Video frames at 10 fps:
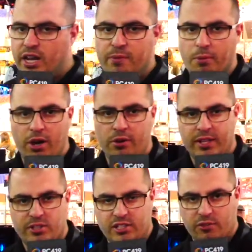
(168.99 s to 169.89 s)
MMO
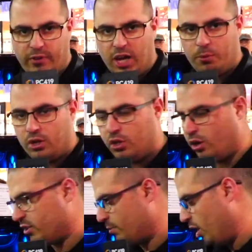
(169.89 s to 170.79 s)
that's, that's available
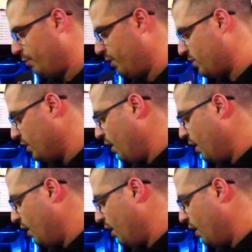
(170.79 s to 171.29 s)
online at the moment.